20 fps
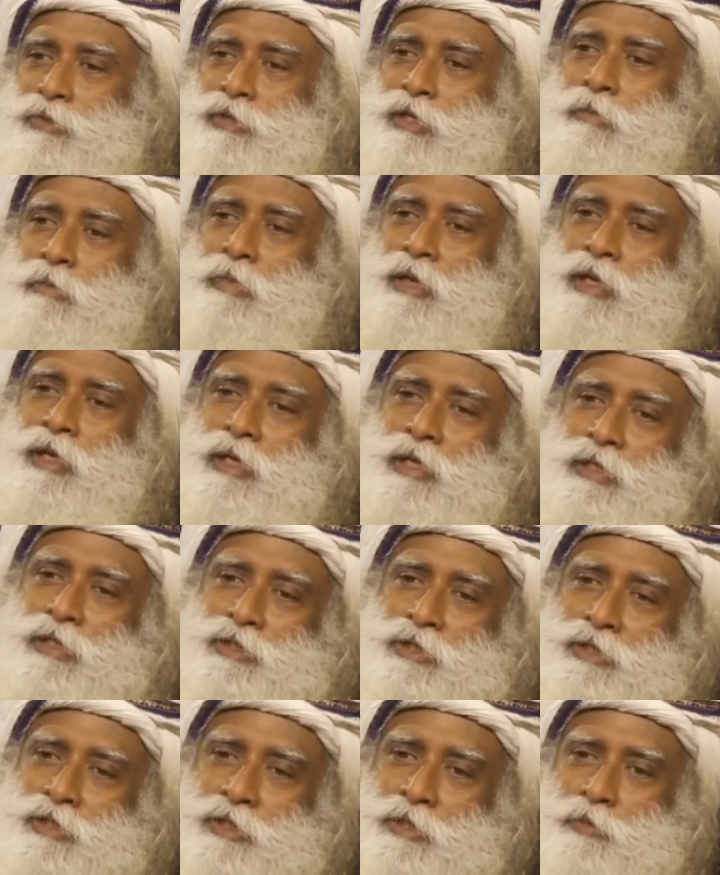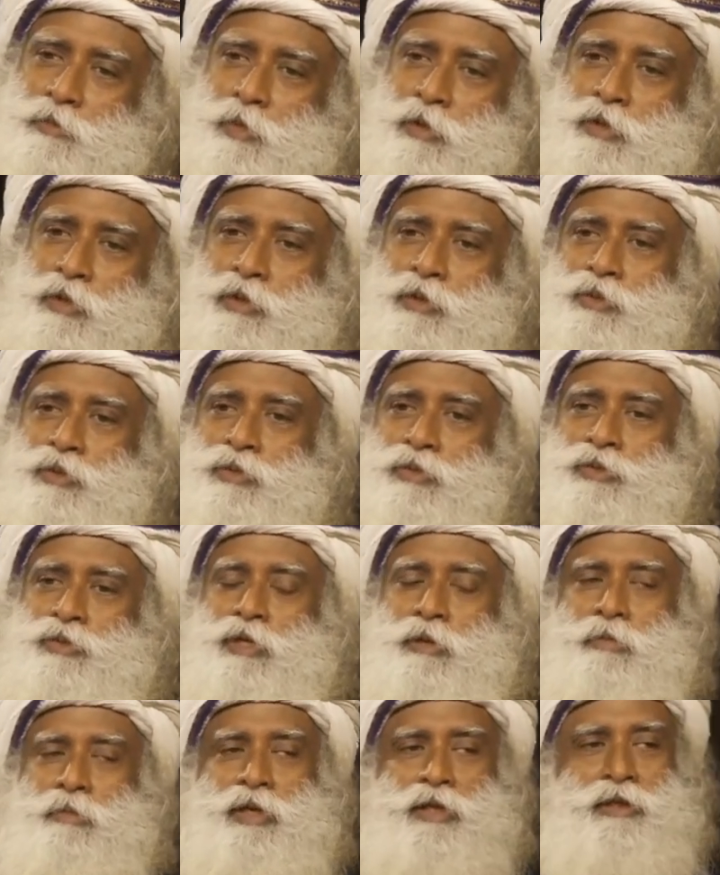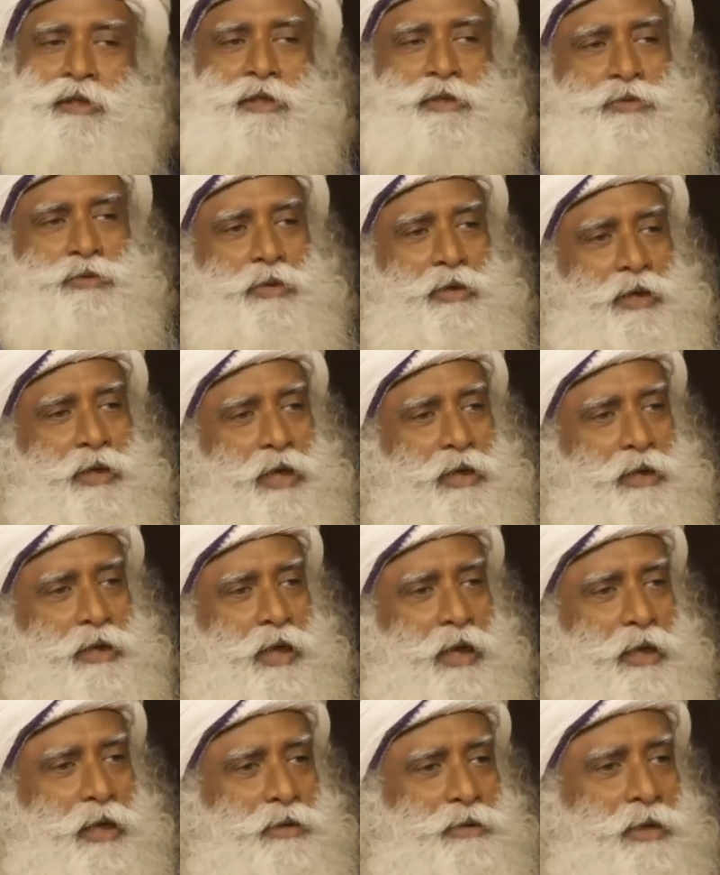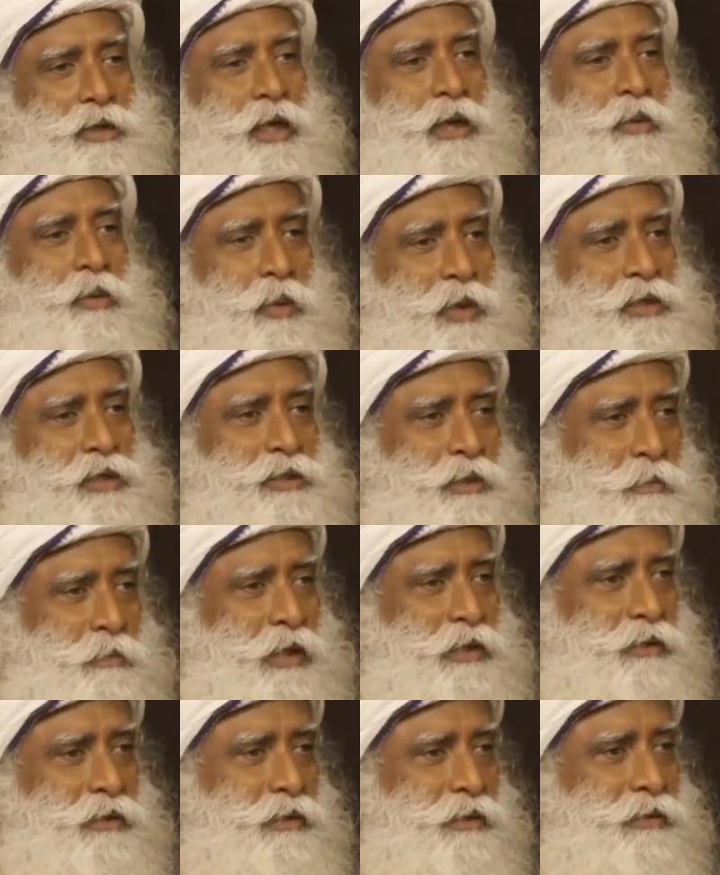somebody doesn't respond to you, somebody thinks you're a nutcase, what does it matter?